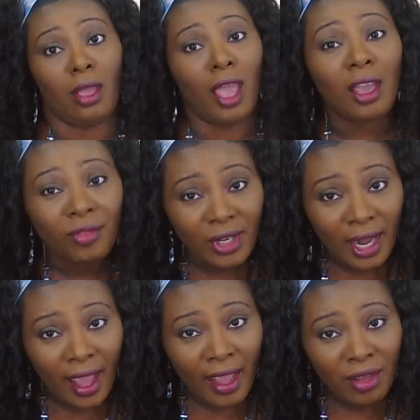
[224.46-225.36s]
every
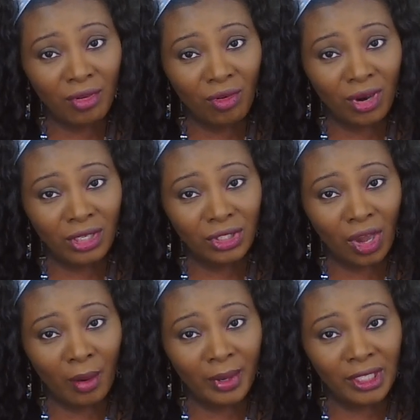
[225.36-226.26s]
day you going to
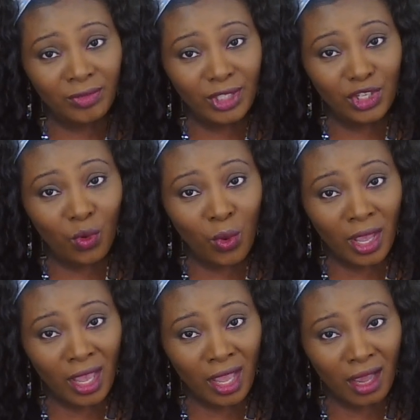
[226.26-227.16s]
Starbucks for 2
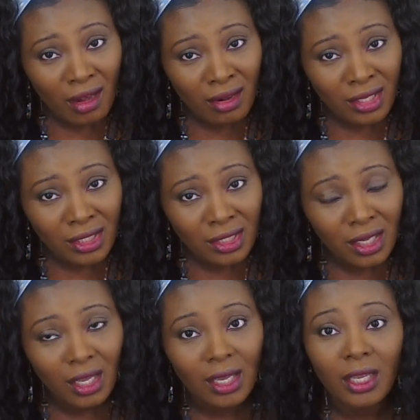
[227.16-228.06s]
years
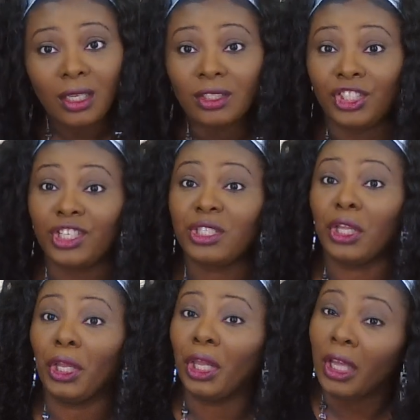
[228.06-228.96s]
just
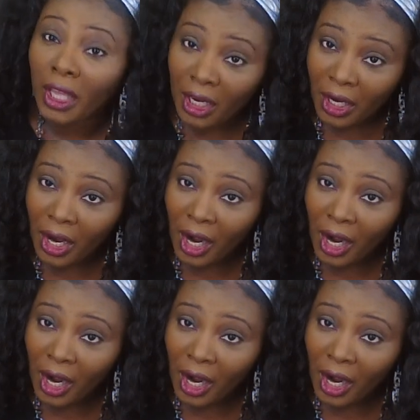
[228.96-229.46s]
to look at a